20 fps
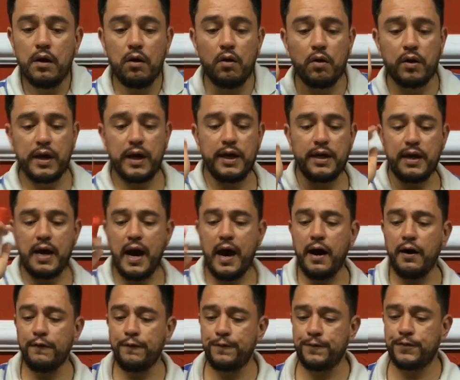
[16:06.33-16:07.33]
Okay,
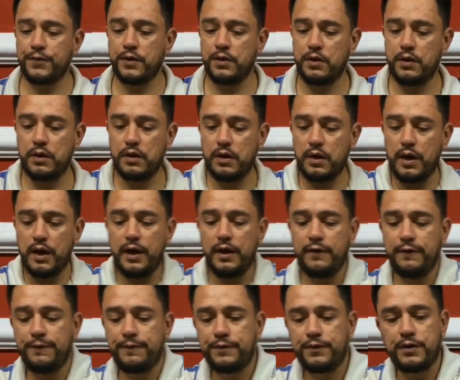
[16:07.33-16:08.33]
after
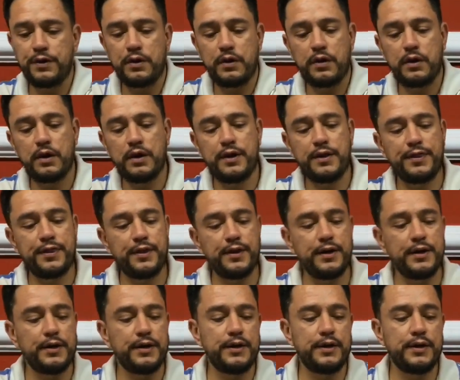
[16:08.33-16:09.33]

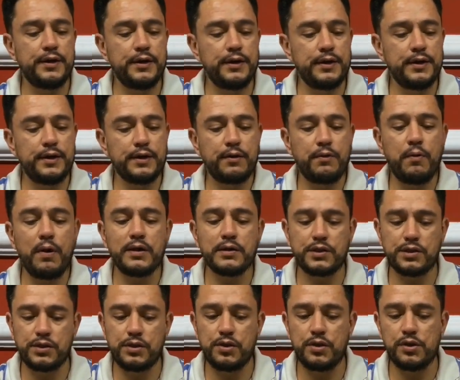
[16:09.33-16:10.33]
the
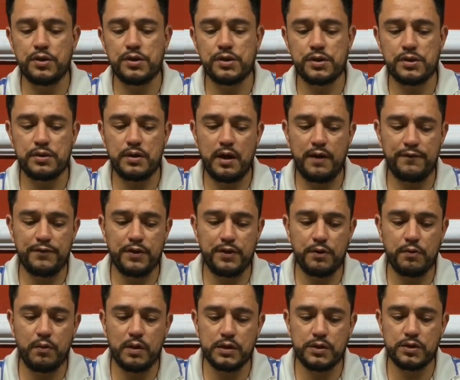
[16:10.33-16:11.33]
questions
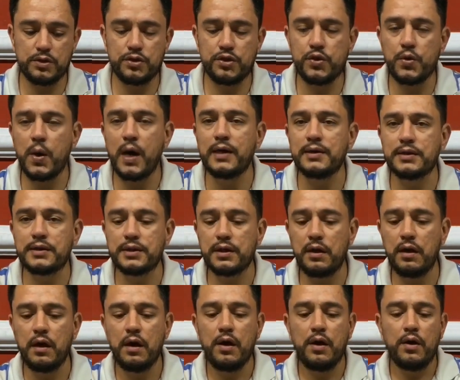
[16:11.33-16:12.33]
you
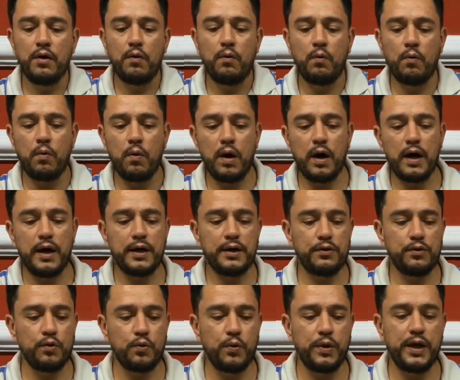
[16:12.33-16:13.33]
answer,
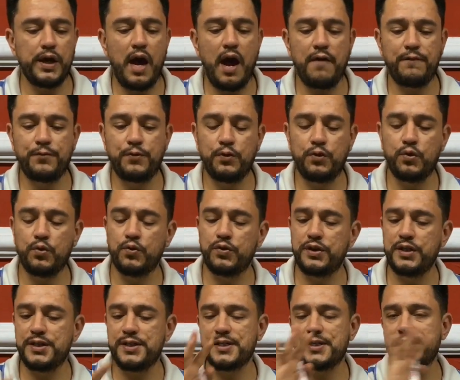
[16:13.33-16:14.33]
what do we have to
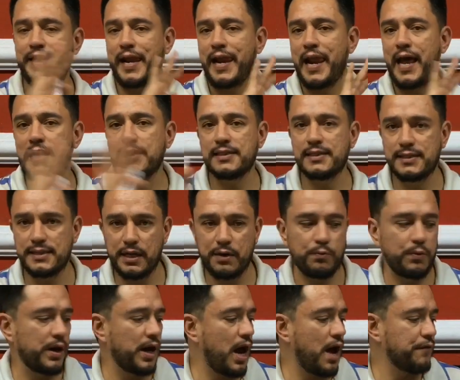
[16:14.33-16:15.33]
do? This is the last
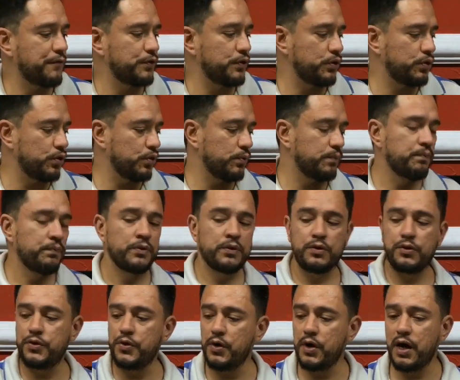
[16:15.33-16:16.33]
thing we have to do.
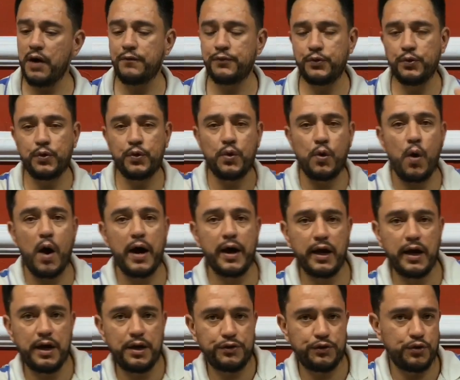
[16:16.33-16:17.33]
You have to go
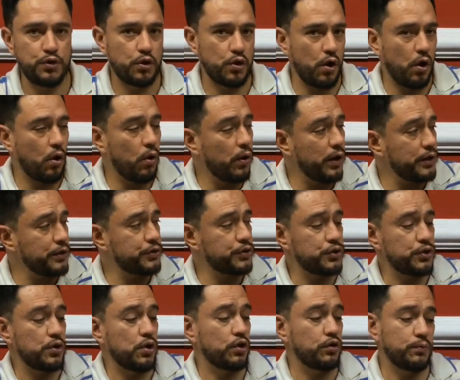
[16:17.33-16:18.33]
and get your
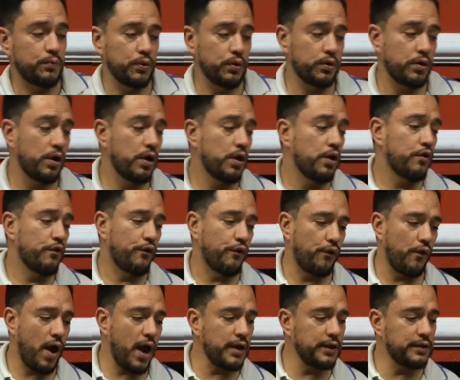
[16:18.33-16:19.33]
orange notebook,
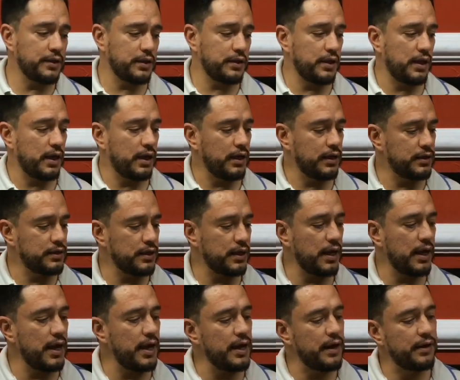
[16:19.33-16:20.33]
write the date,
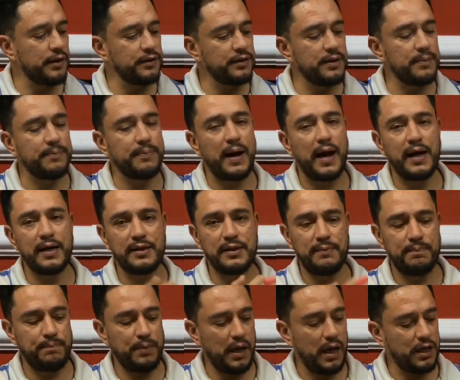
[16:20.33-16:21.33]
and divide
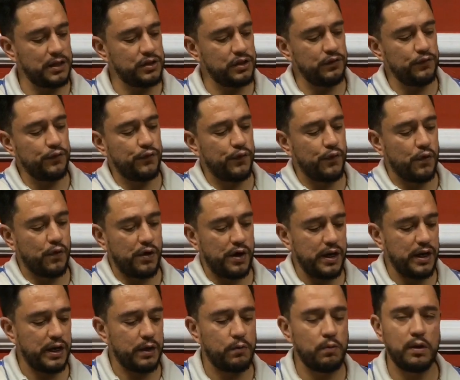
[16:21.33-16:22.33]
the page in 4
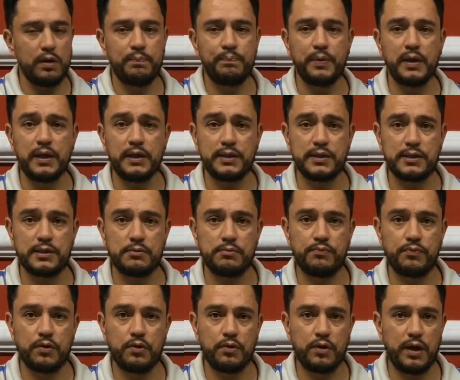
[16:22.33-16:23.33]
equal parts.
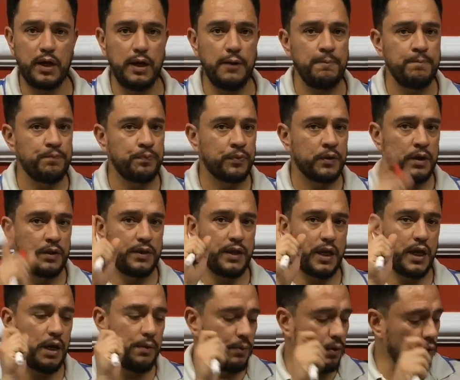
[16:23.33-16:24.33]
Okay?
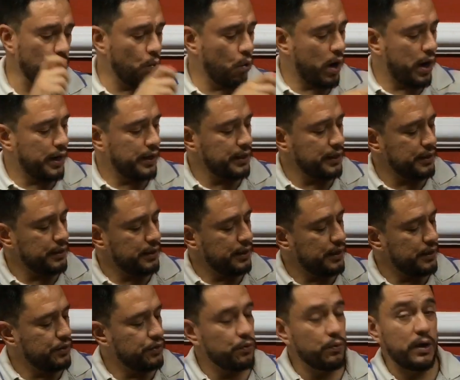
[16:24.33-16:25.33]
The number 1,
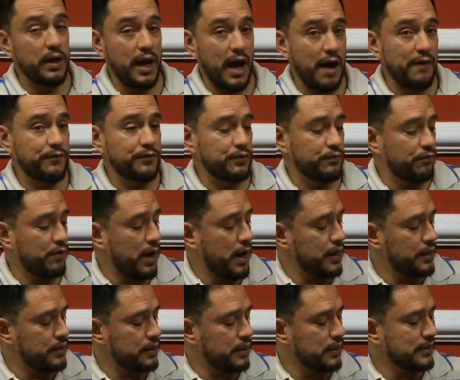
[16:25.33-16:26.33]
you will have to
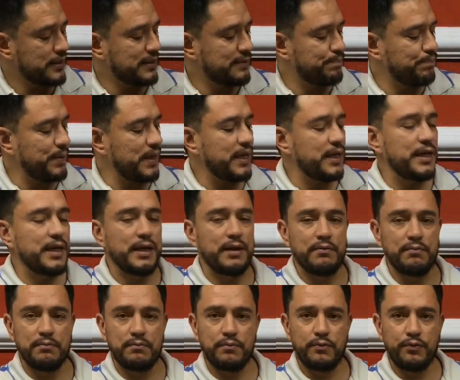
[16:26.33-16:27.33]
write
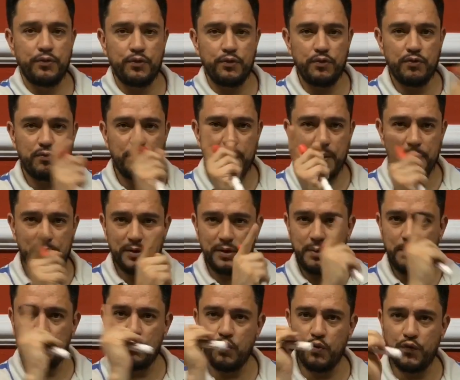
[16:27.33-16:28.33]
spinning. Do you remember
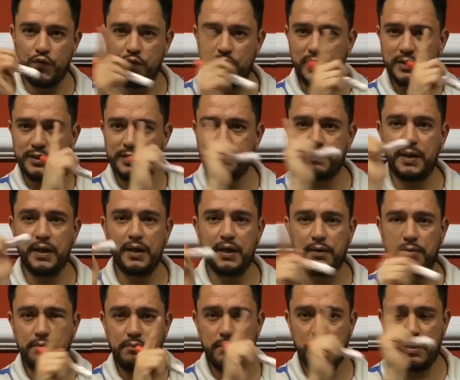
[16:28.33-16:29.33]
the movement
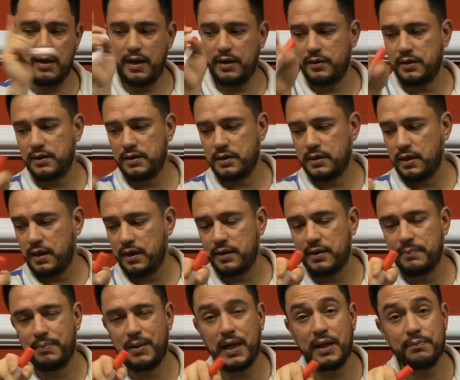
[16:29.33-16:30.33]
spinning, like the
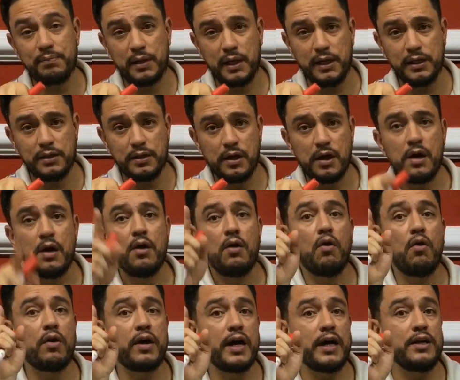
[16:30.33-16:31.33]
blade?
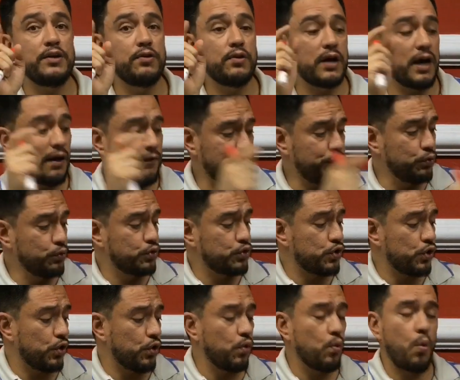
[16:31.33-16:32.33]
Okay, you have to
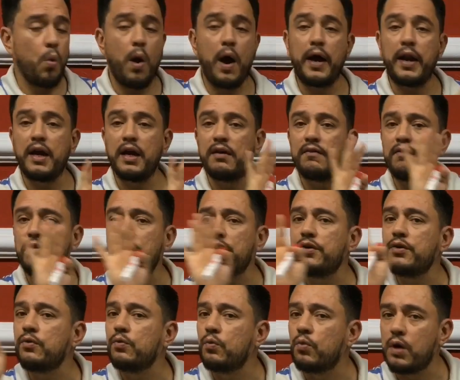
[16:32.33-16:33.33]
draw whatever
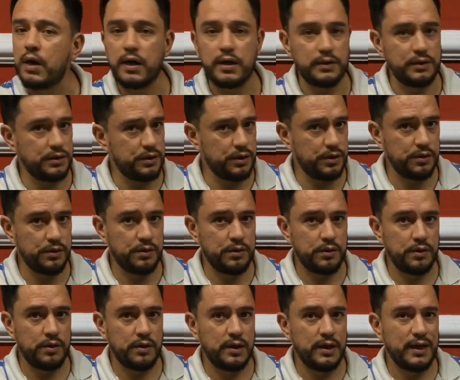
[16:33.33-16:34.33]
you want
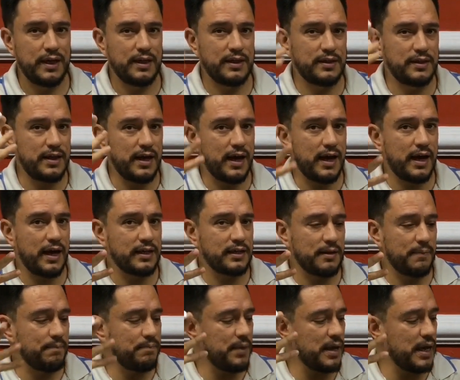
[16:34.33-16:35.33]

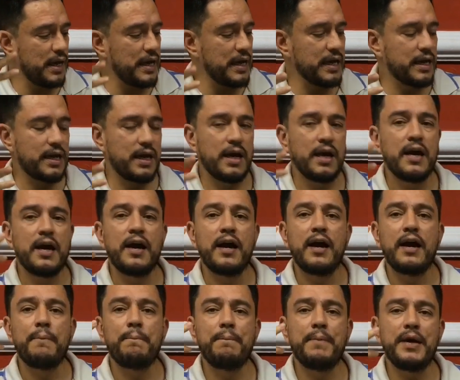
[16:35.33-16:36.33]
that
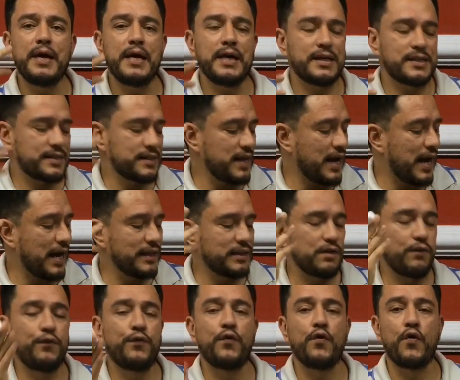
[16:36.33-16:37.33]
makes
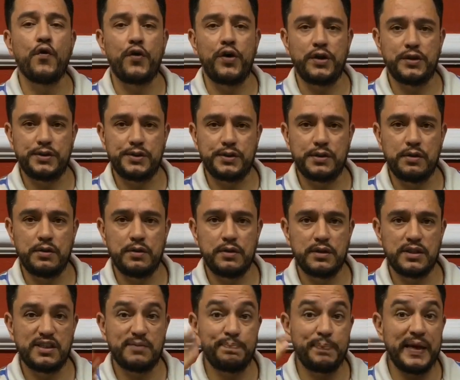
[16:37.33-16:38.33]
that force
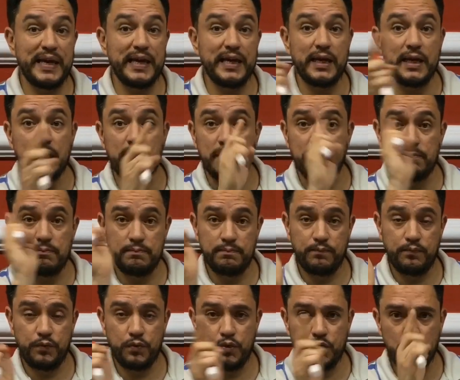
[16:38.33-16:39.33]
spinning.
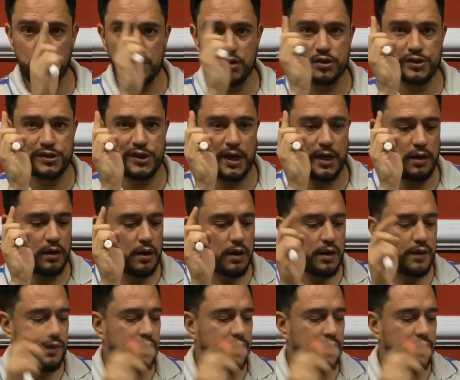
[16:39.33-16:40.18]
Do you understand?